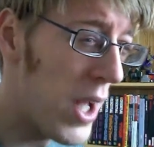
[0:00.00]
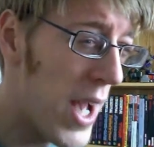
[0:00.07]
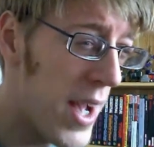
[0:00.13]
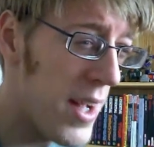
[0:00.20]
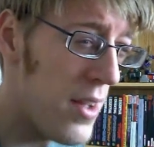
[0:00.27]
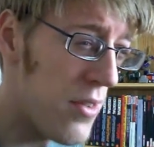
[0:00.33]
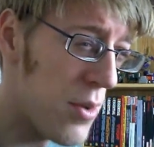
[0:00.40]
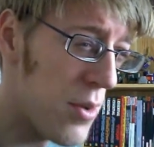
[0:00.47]
get
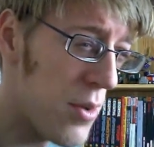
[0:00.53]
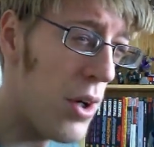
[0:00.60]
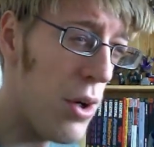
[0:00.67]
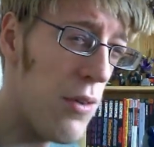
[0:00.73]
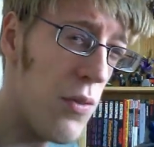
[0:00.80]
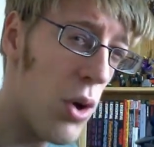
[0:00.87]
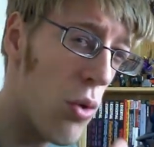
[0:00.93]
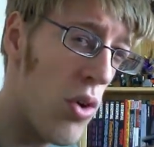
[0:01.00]
is the
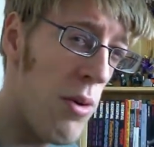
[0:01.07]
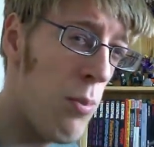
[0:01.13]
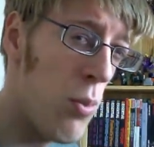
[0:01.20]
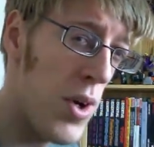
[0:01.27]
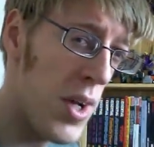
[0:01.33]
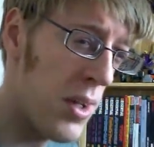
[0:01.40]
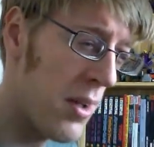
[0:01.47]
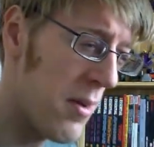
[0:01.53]
bio for
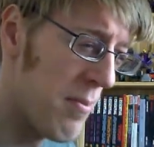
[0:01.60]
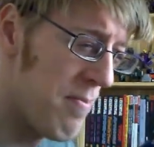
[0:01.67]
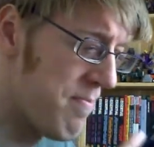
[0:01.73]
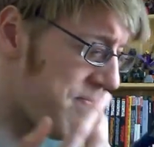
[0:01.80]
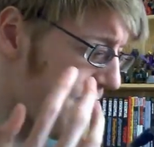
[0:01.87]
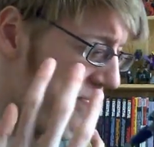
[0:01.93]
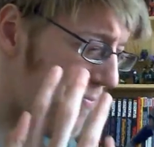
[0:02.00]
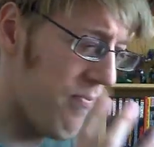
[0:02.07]
Grimwing.
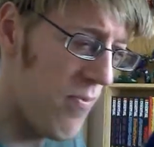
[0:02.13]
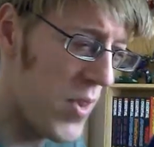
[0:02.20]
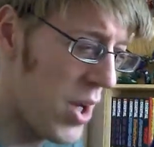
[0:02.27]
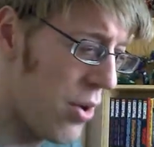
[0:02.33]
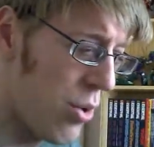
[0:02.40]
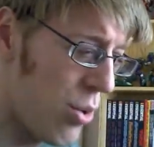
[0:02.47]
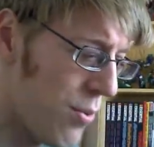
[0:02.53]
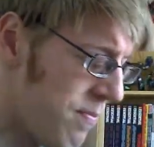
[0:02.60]

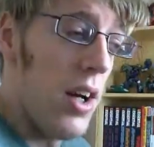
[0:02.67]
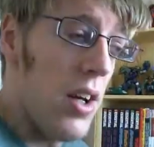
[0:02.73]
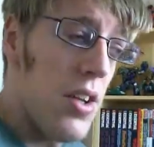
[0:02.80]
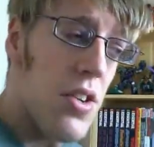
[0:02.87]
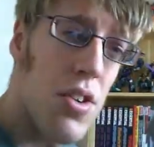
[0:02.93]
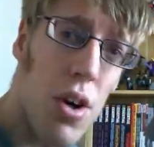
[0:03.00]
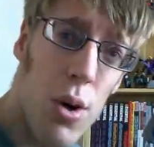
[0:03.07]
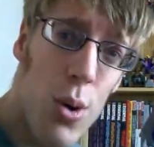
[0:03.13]
No.
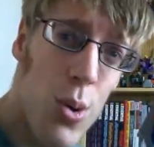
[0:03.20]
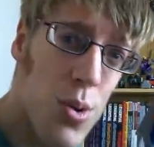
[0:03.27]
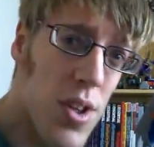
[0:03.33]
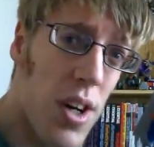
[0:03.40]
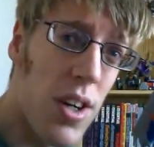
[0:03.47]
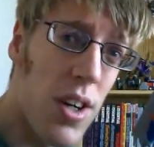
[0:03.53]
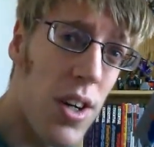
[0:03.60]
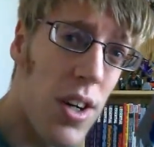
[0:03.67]
So
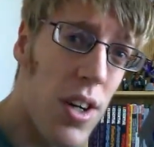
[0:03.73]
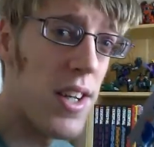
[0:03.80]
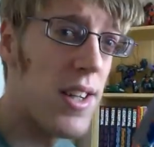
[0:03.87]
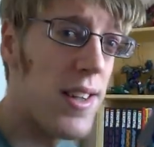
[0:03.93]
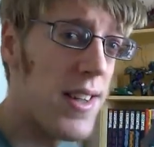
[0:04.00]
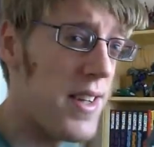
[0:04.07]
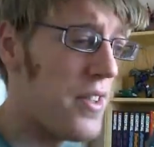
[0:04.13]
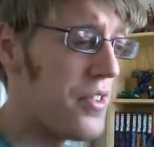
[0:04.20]

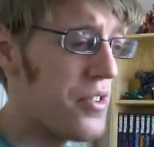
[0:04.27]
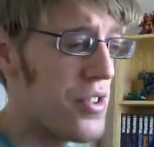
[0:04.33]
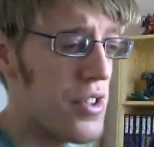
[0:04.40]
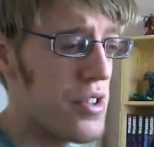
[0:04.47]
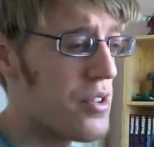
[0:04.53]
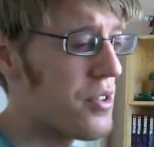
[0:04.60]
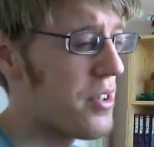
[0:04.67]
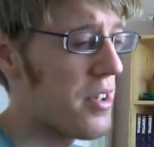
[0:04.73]
Darksteel is
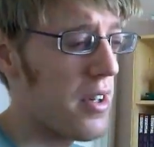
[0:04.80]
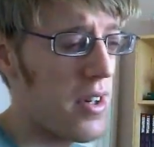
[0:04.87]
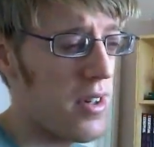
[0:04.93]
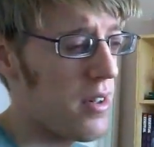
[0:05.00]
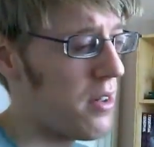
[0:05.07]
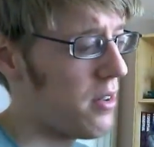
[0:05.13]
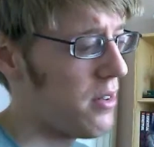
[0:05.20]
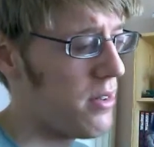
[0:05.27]
just...
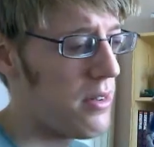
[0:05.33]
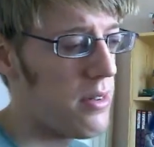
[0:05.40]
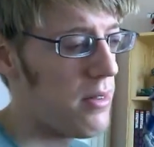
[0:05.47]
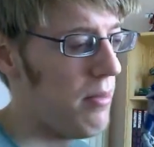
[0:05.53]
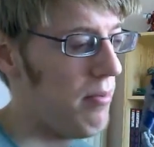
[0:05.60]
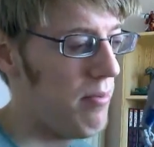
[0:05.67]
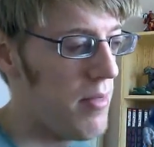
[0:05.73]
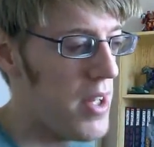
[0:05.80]

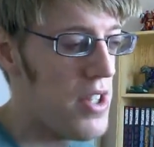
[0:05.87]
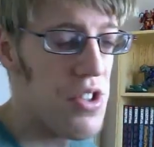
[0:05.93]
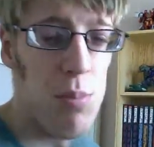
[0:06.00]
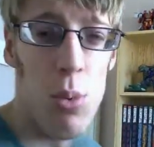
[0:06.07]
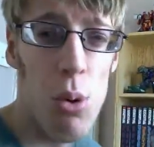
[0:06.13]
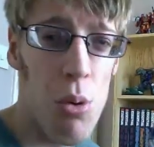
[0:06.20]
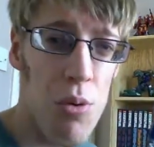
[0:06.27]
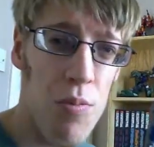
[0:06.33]
it's
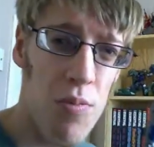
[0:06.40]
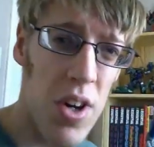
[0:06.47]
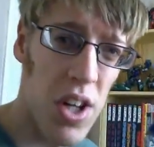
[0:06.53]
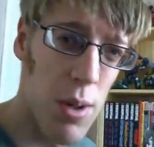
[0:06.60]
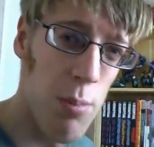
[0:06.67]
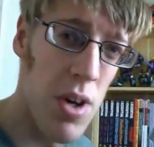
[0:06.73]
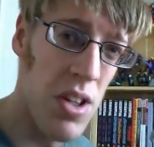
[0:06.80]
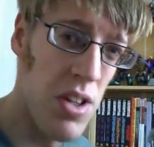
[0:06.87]
more than
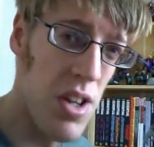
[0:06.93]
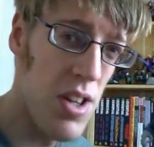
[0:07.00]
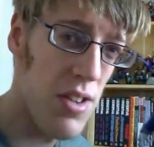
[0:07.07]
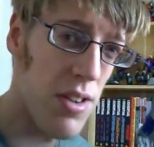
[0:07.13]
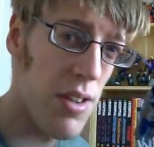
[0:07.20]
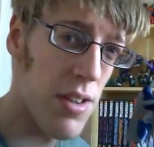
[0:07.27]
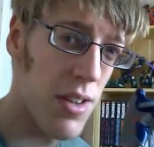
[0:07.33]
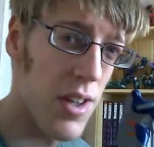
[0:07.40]
recommended,
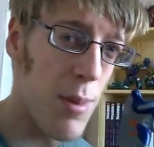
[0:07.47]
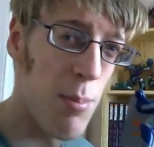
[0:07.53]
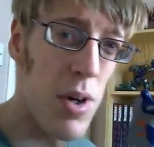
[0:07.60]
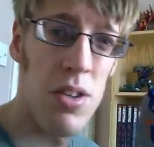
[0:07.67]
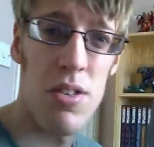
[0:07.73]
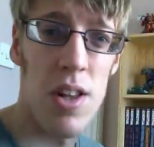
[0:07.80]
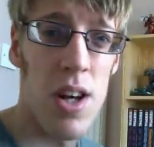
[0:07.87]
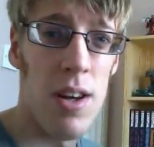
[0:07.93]
it's like a
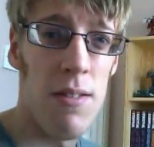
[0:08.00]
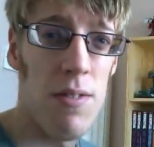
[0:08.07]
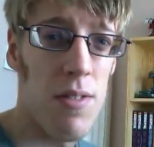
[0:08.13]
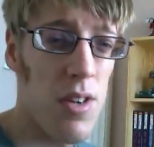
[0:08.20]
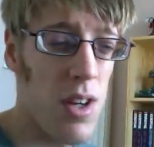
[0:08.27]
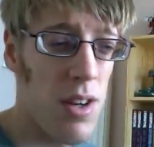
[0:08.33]
must-have.